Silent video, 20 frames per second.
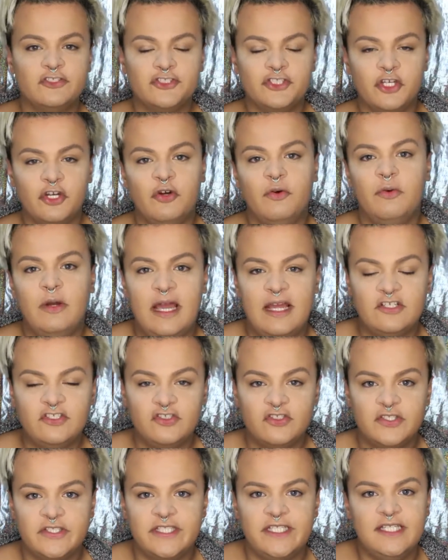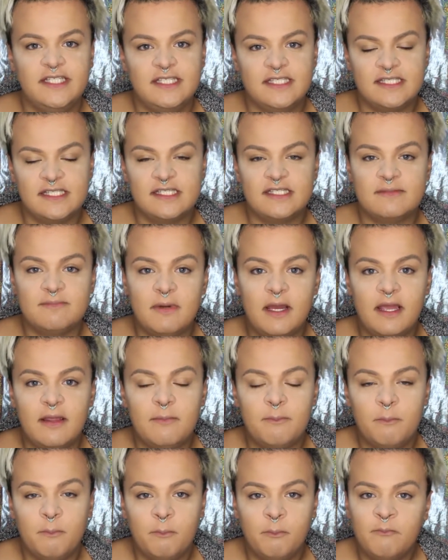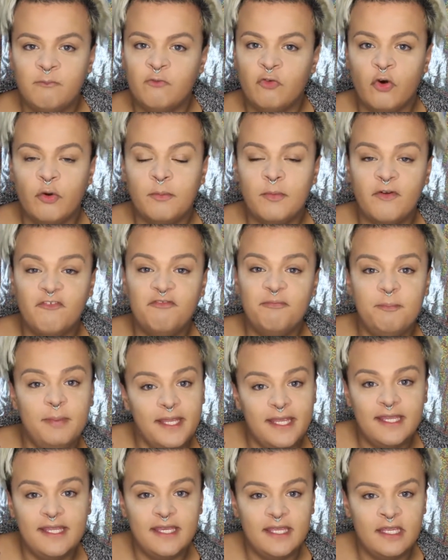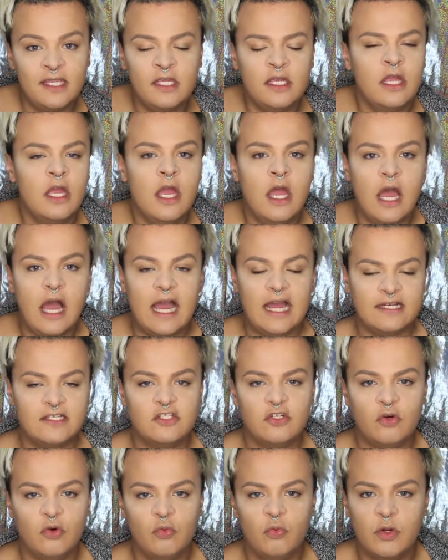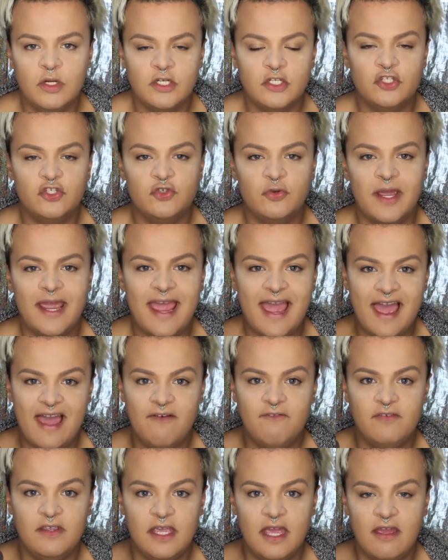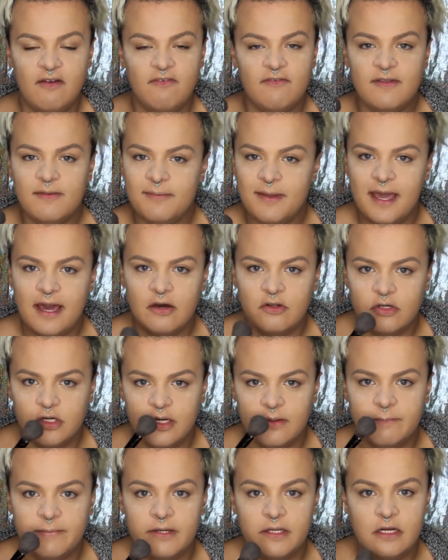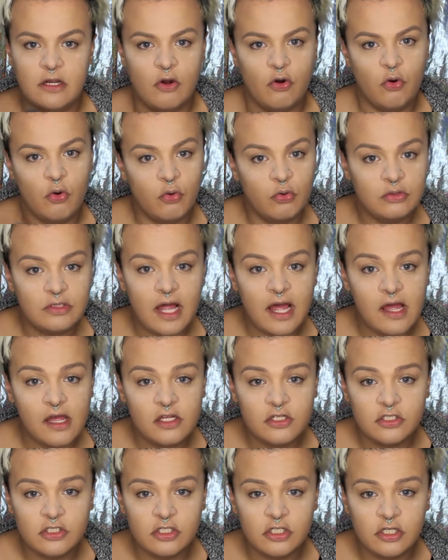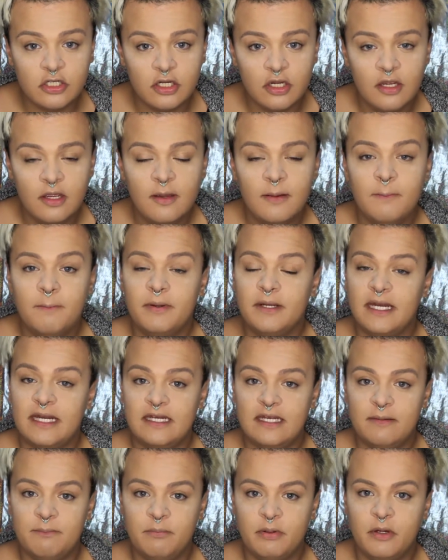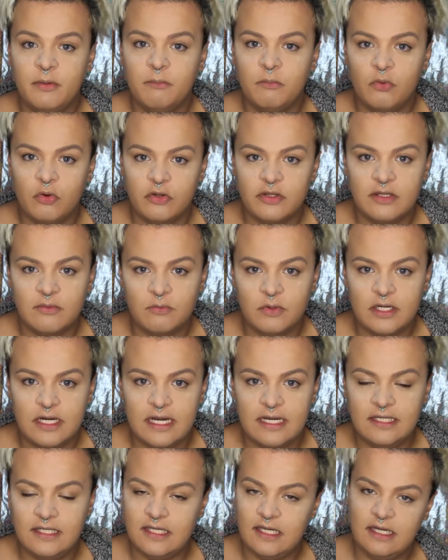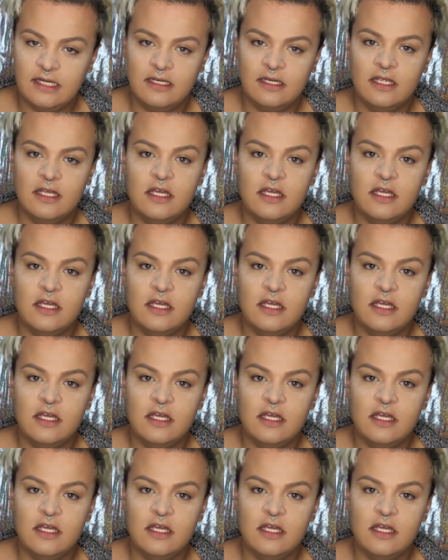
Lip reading: So as you see, this is my form of baking. I don't want to do a heavy powder and put a whole lot under, but I did put more than what I need